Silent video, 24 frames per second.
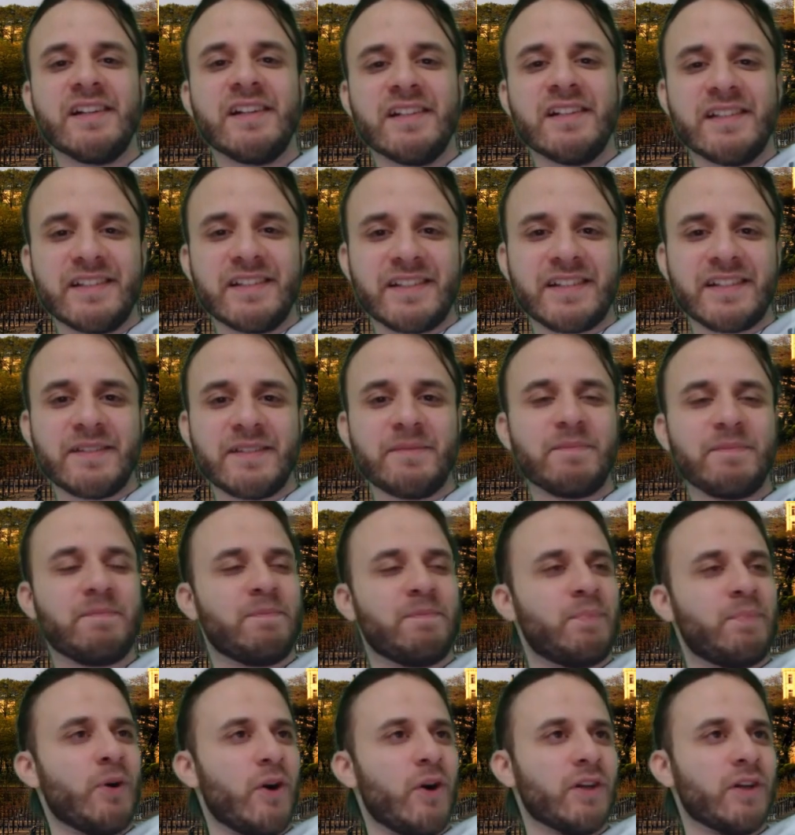the
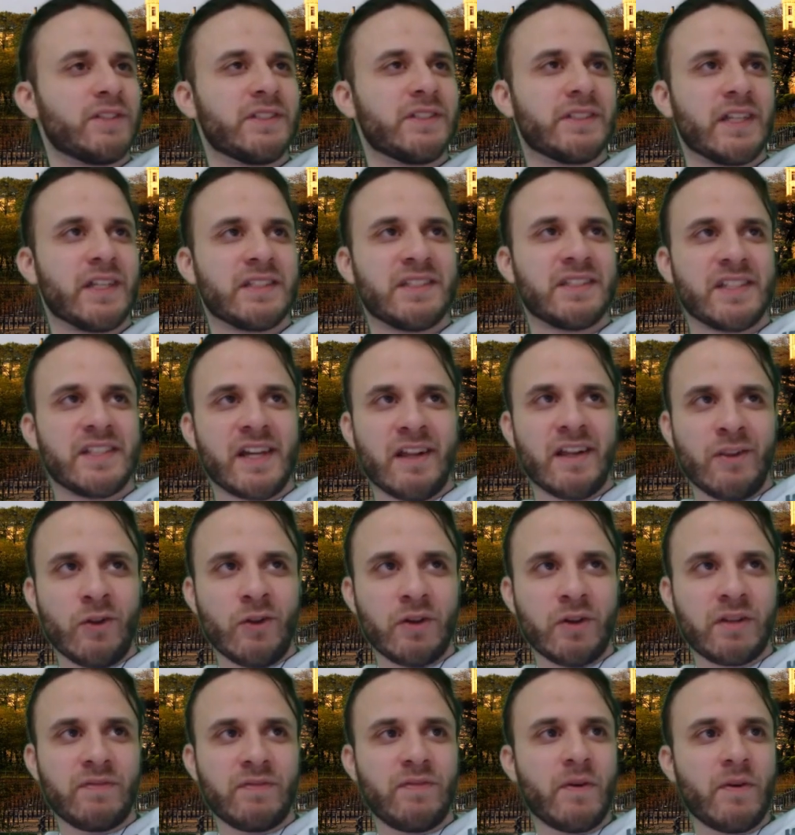person that they are
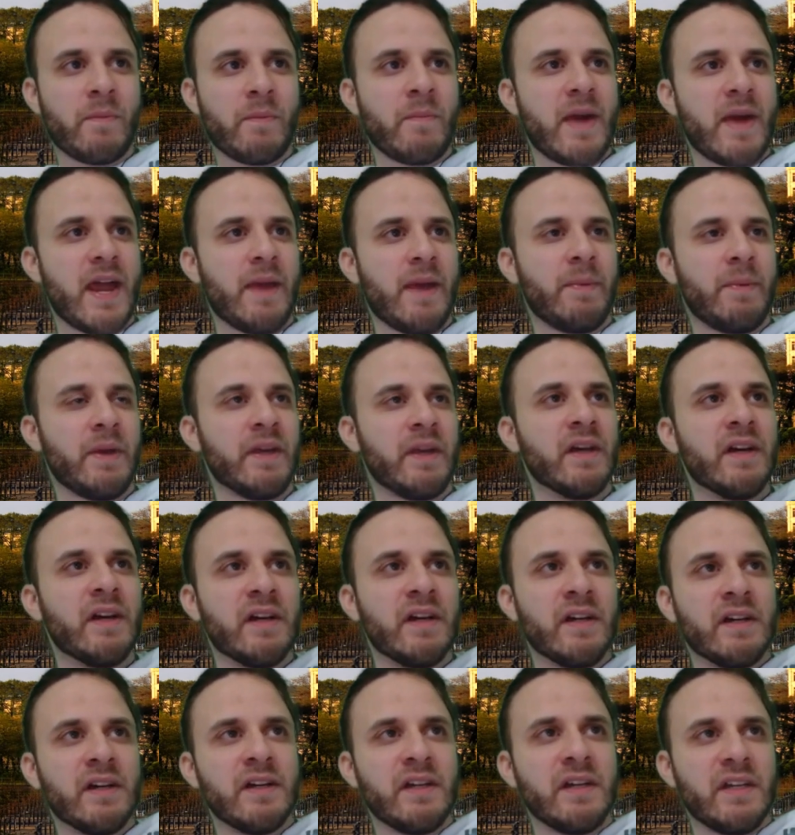looking for. Maybe
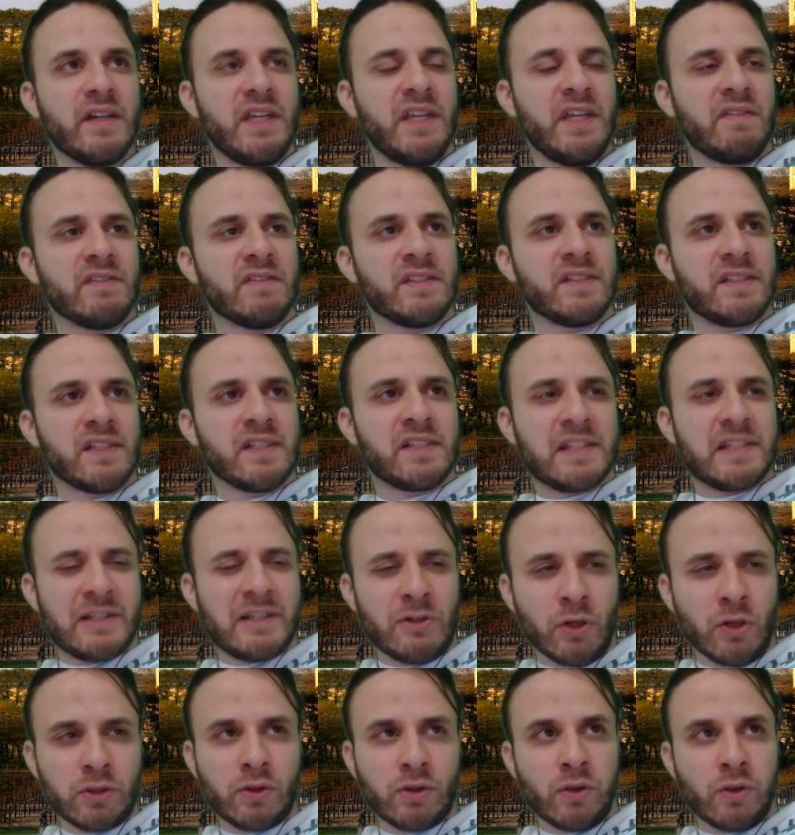even this
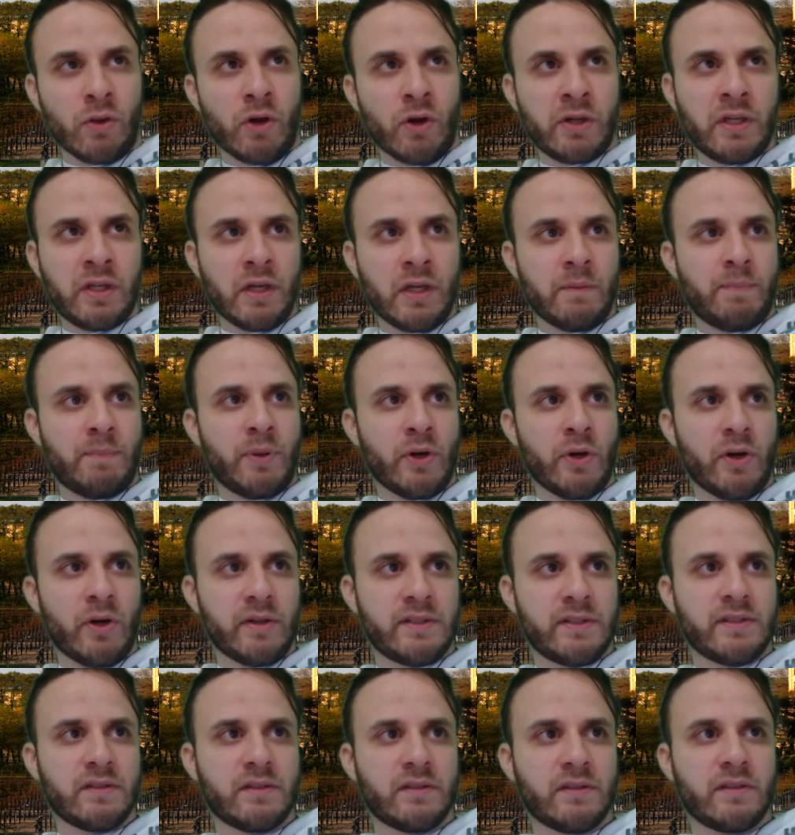good looking
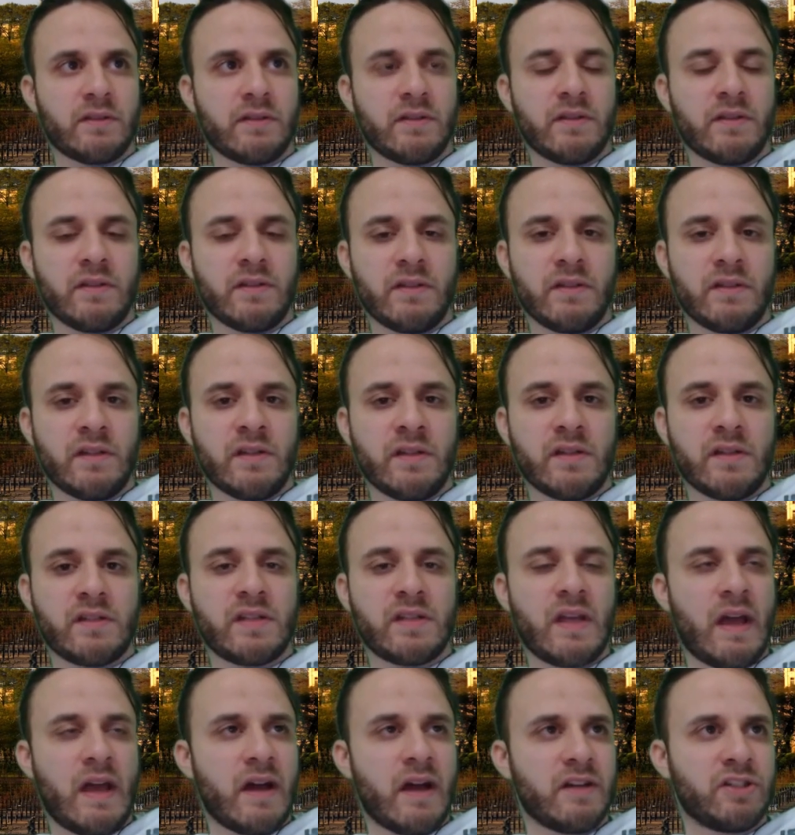person
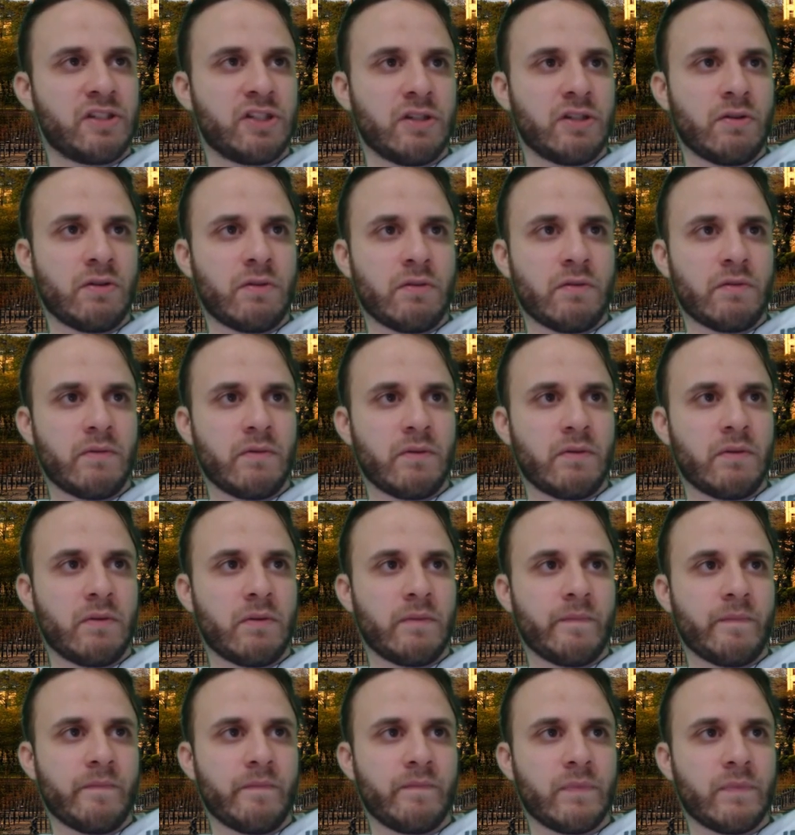is Hashiro.
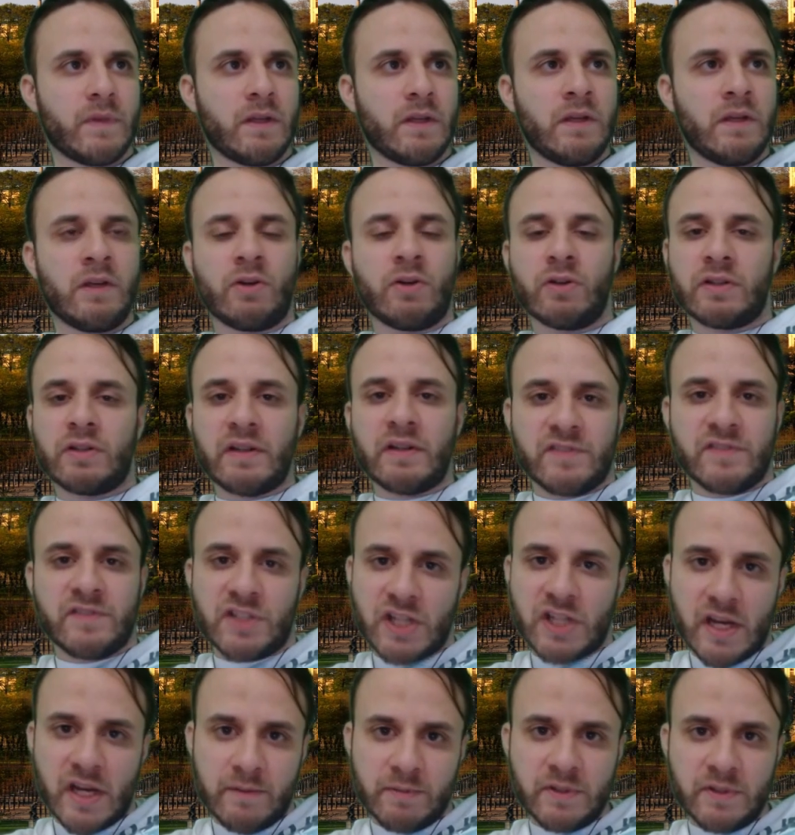He could have
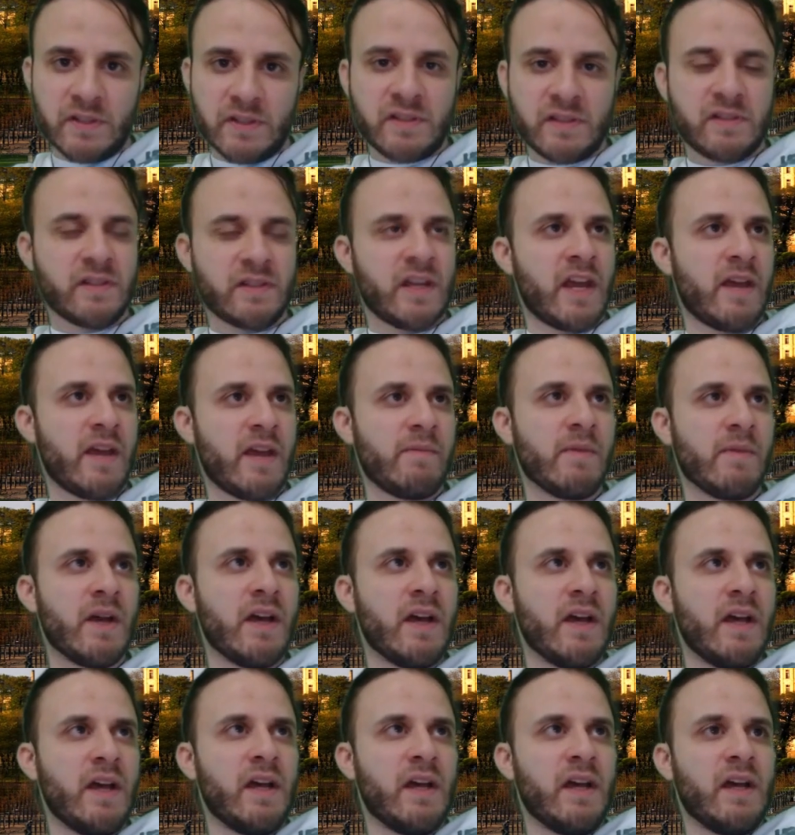changed his name
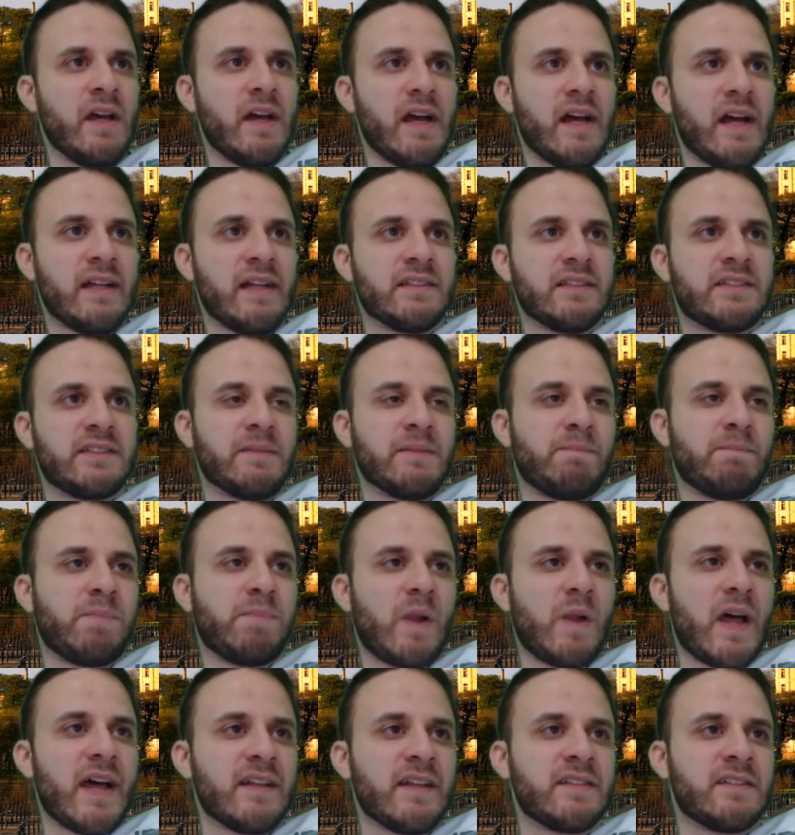and the
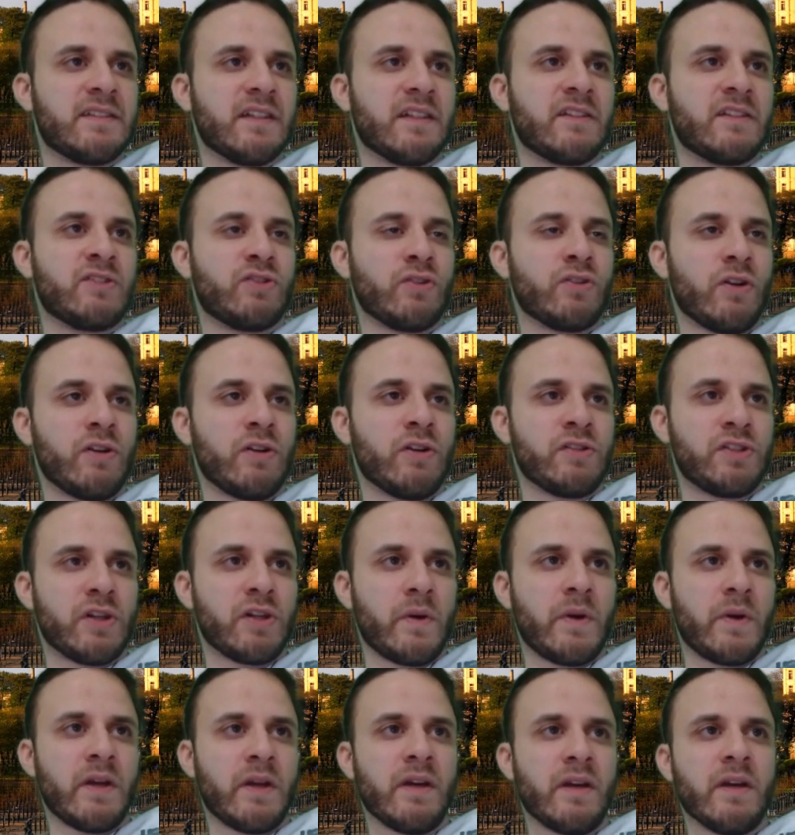plastic
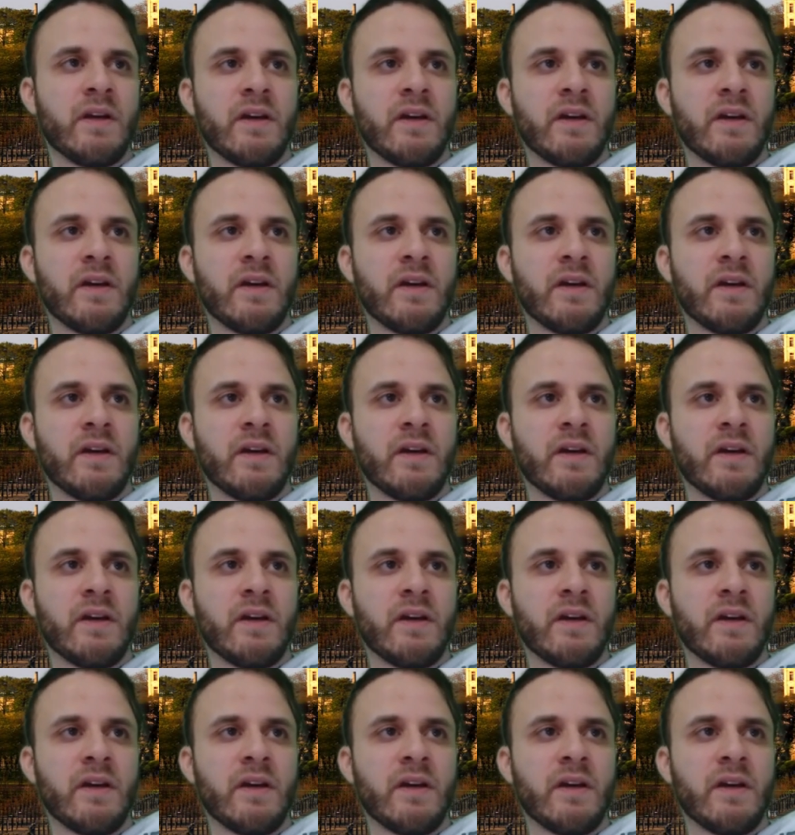surgery